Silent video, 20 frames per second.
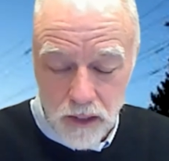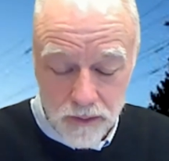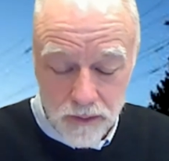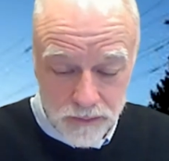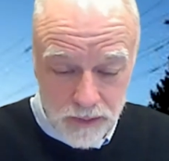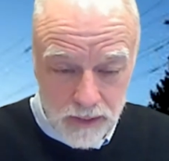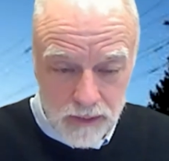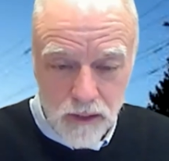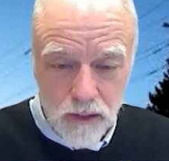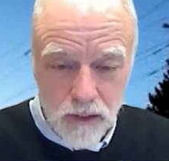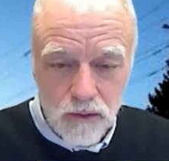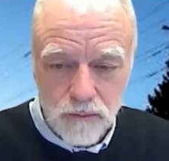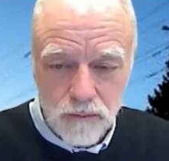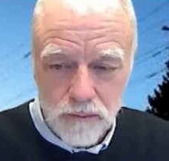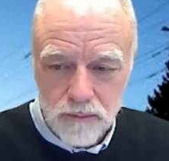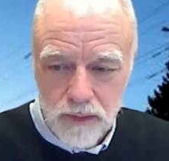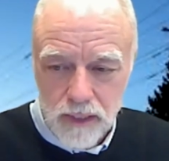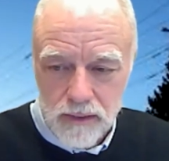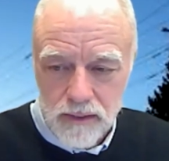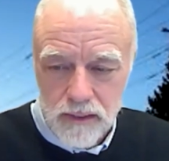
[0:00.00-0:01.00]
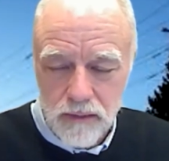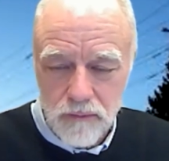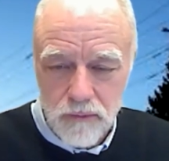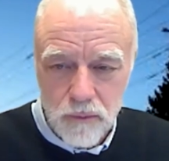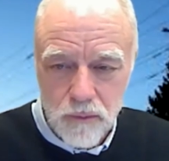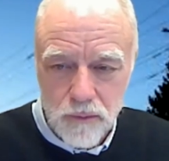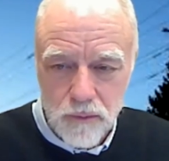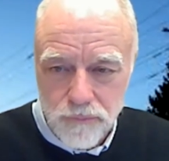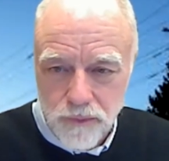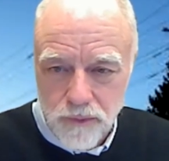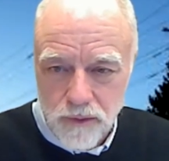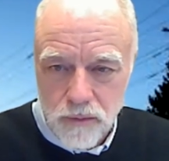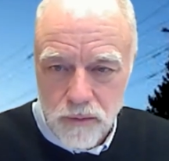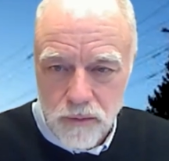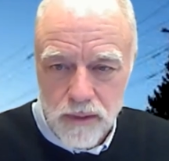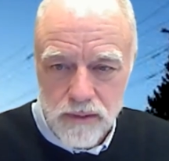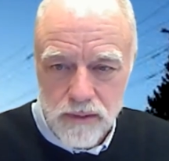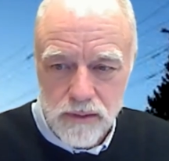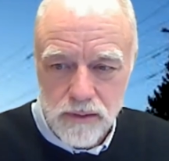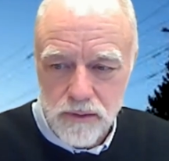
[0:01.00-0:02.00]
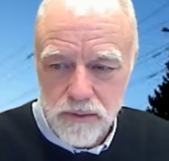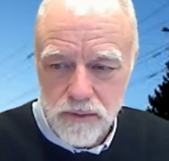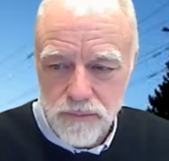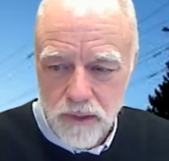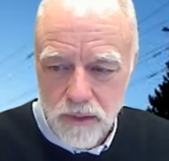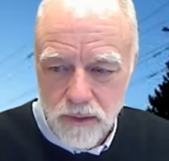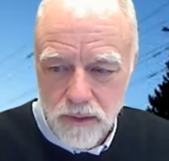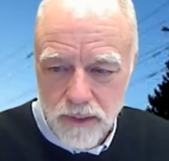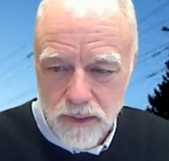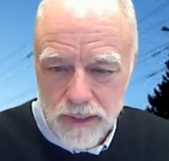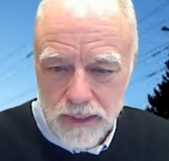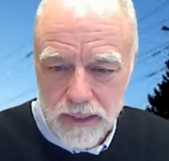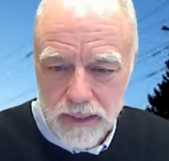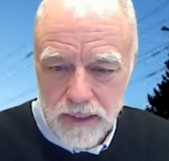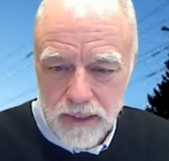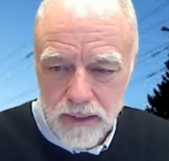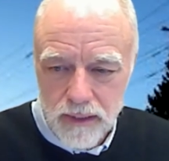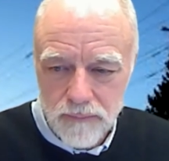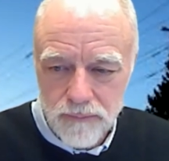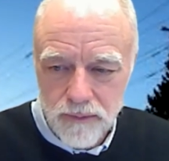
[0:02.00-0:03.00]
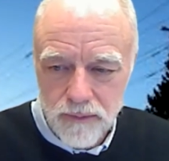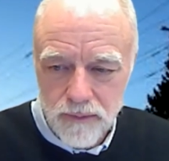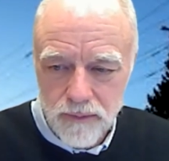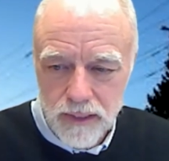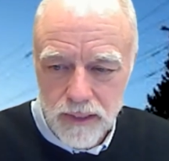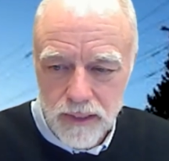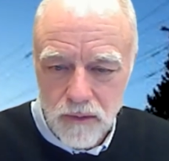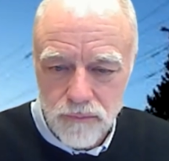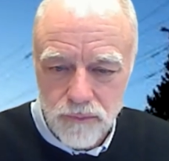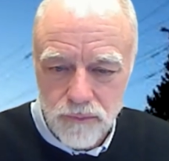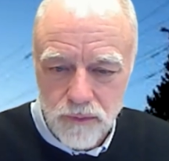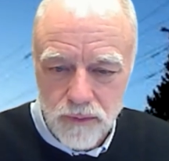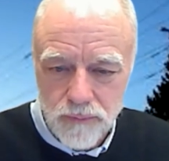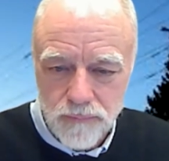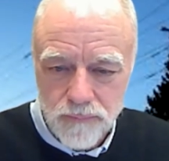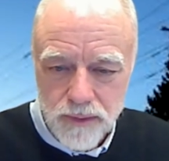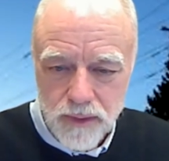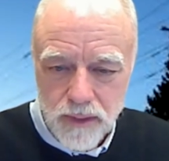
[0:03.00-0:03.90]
Oh, thank you. Thanks everyone for your questions. Very uh, very helpful.